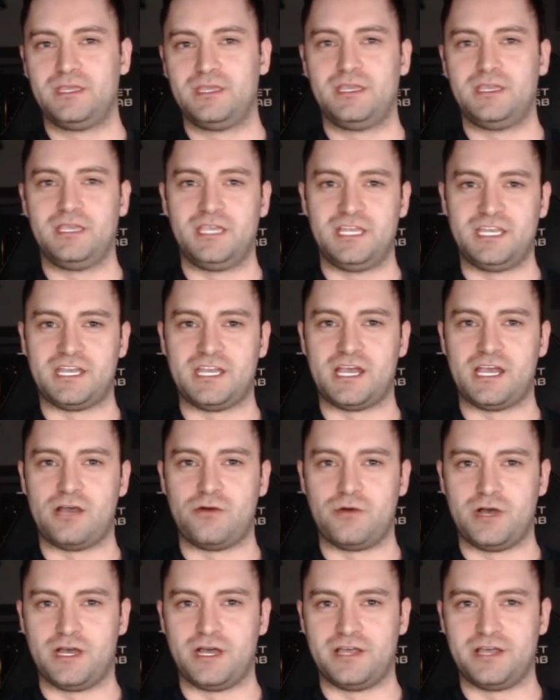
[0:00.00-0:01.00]
And
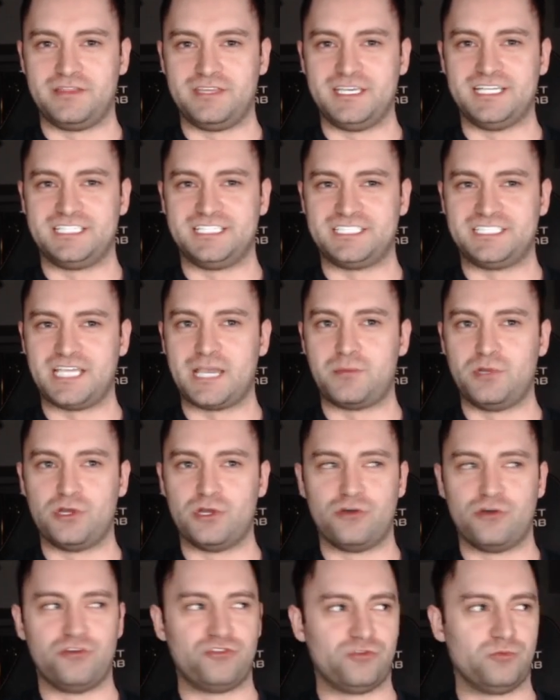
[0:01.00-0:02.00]
now the exam
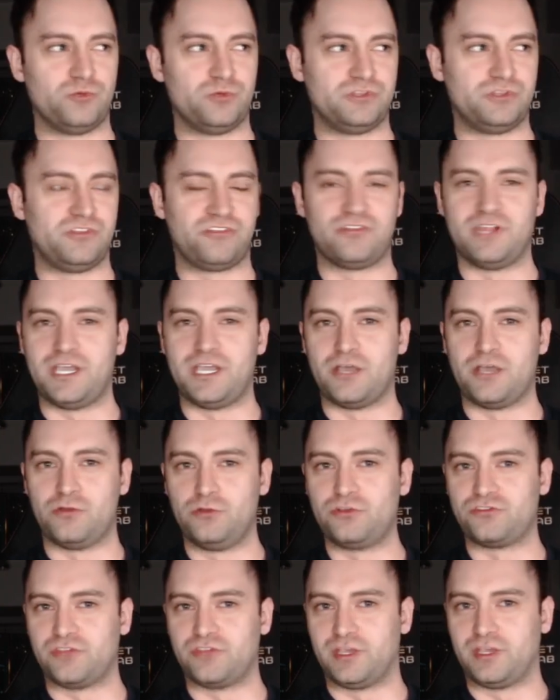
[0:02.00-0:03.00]
knows what this layout
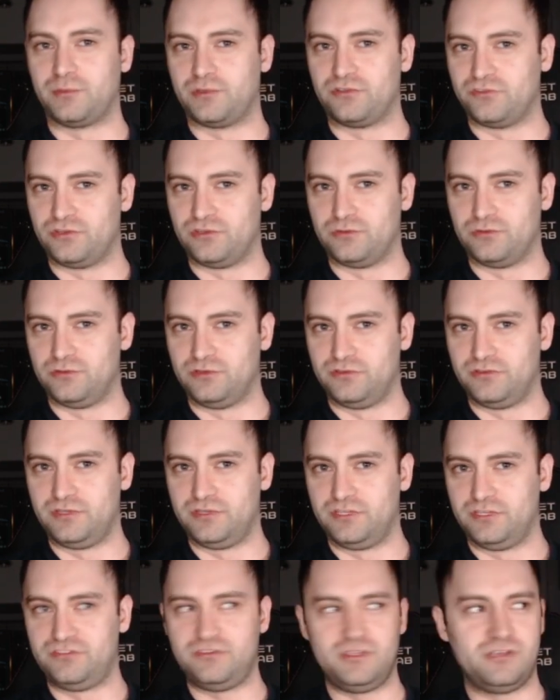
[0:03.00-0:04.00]
looks like, because
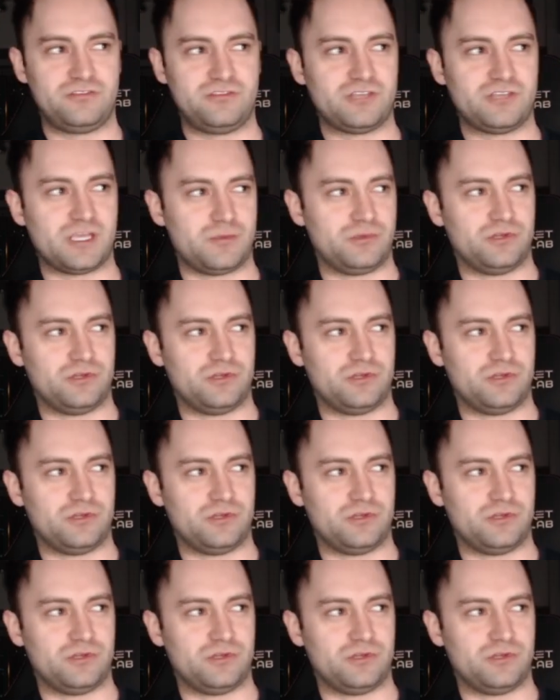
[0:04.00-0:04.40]
it's the exam.